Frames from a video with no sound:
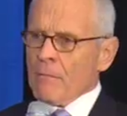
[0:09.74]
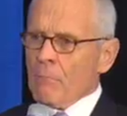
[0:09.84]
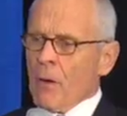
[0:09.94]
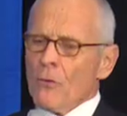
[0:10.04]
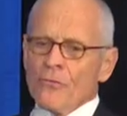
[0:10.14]

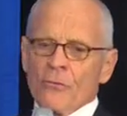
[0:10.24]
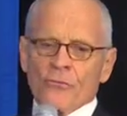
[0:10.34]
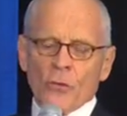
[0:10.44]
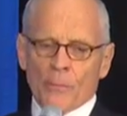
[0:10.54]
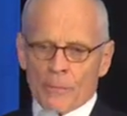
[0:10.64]
Most
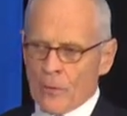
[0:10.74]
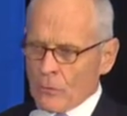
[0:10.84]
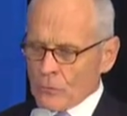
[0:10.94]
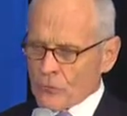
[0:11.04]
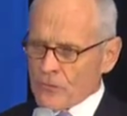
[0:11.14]
Super
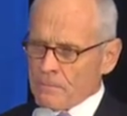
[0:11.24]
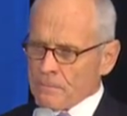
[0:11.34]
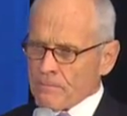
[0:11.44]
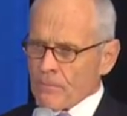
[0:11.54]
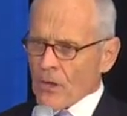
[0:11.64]
Bowls
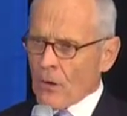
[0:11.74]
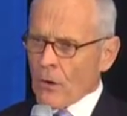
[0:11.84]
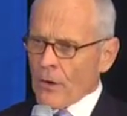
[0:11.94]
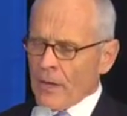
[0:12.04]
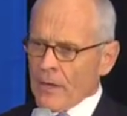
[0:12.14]

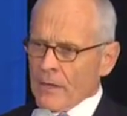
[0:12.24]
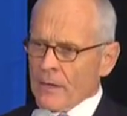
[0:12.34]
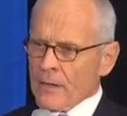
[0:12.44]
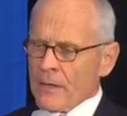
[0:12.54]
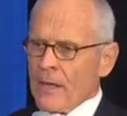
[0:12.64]
are
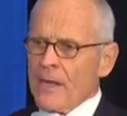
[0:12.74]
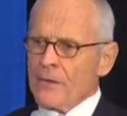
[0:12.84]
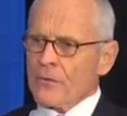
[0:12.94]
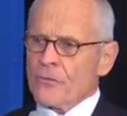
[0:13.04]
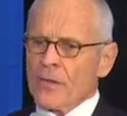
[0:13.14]
an
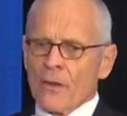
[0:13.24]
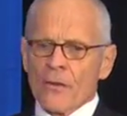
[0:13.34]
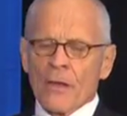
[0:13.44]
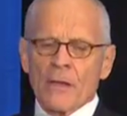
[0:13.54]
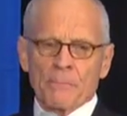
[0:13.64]
8 to 10
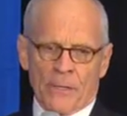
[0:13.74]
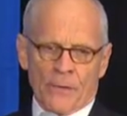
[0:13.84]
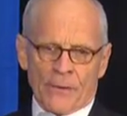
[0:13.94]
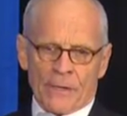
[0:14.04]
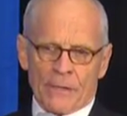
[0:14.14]
day
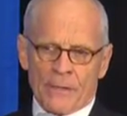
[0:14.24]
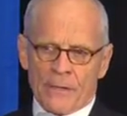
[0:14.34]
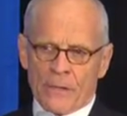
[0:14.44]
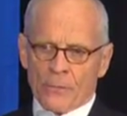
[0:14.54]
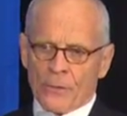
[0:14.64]
period
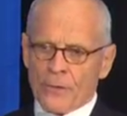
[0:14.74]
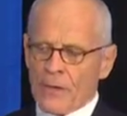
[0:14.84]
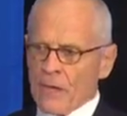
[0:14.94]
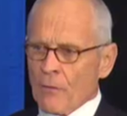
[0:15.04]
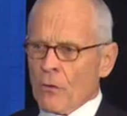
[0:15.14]
where you
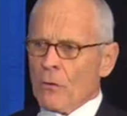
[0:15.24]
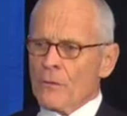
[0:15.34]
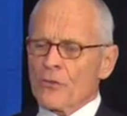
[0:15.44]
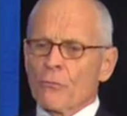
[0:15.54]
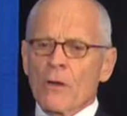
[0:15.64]
have all
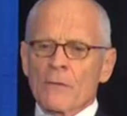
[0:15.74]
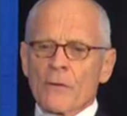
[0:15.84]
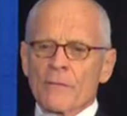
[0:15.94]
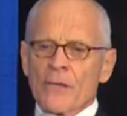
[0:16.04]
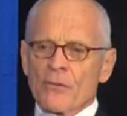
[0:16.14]
these
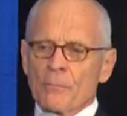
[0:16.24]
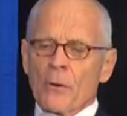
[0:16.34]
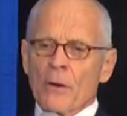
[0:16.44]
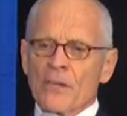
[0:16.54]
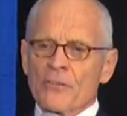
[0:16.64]
wonderful events,
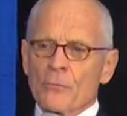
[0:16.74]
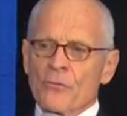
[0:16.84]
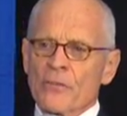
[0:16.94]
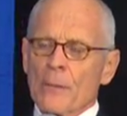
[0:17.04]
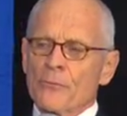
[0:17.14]
parties and
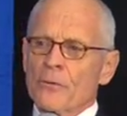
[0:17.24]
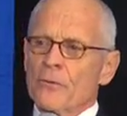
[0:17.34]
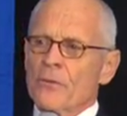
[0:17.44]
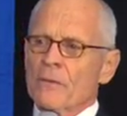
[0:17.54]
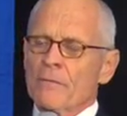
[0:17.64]

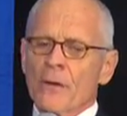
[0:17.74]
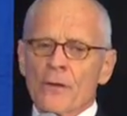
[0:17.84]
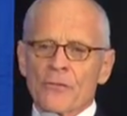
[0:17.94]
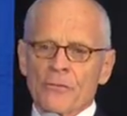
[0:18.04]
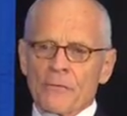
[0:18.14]
receptions and
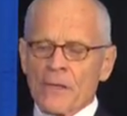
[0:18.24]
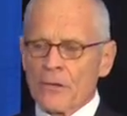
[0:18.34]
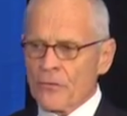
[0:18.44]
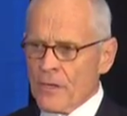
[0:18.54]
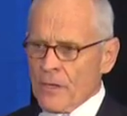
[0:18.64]
various
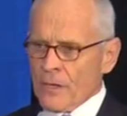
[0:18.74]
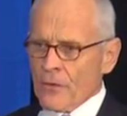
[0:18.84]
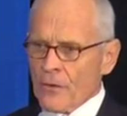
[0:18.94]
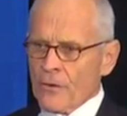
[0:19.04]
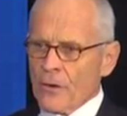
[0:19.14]
events
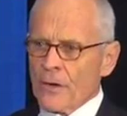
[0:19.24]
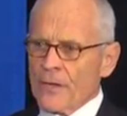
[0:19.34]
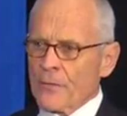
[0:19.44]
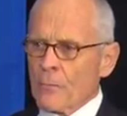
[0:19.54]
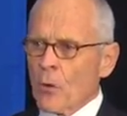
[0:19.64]
that occur
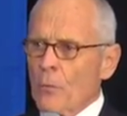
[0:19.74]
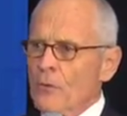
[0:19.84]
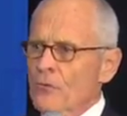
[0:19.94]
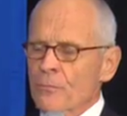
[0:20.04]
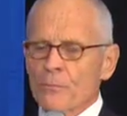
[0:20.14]
in the
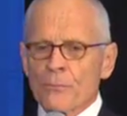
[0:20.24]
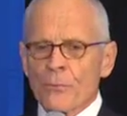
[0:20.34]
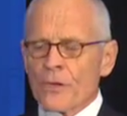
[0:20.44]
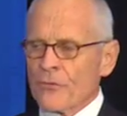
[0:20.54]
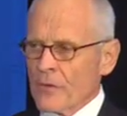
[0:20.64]
moments
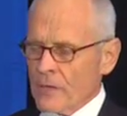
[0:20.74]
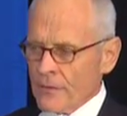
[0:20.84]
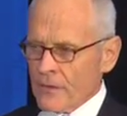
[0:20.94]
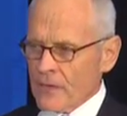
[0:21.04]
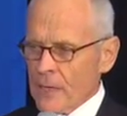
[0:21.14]
preceding
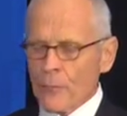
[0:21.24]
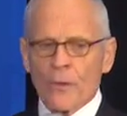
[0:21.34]
the game.